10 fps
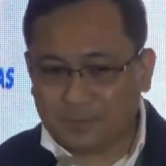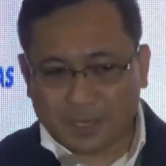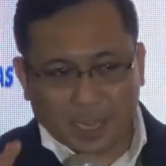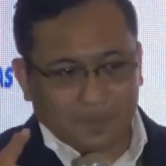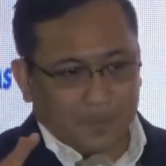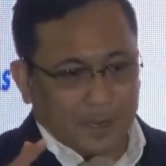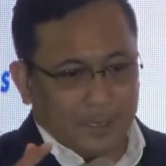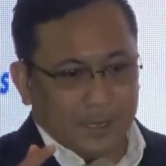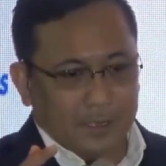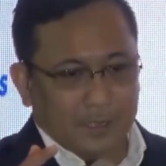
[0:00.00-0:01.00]

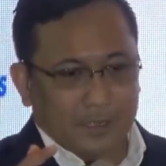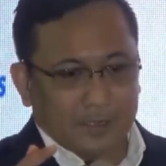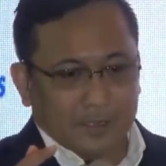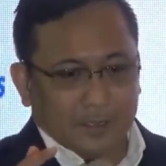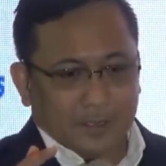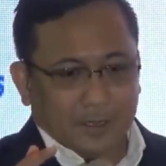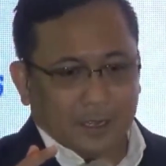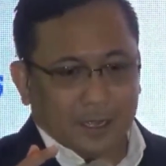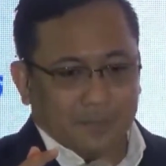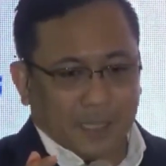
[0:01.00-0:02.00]
mag-a-apply
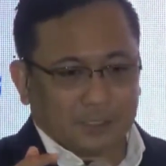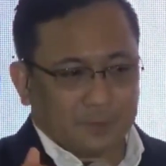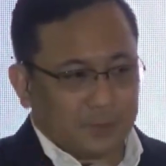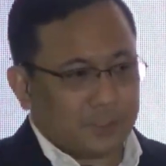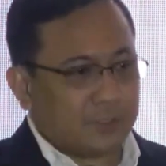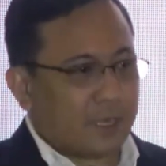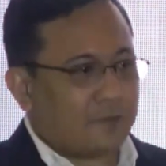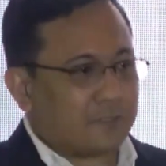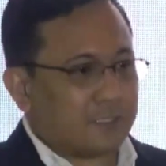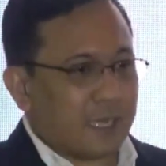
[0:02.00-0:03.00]
ng passport,
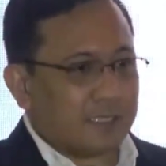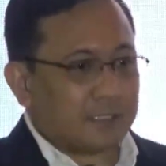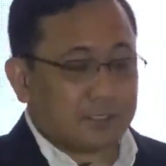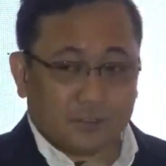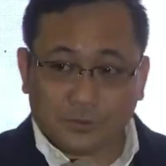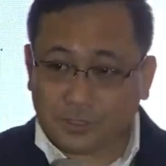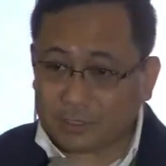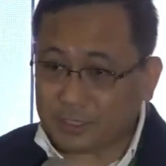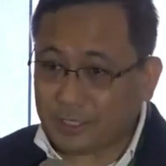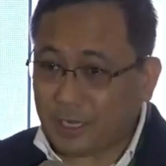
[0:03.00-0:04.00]
driver's license, using
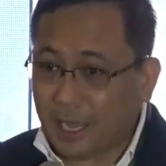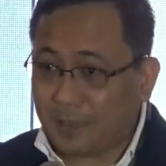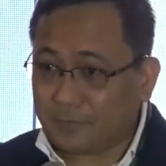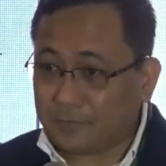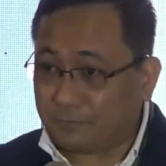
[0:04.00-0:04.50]
a single app.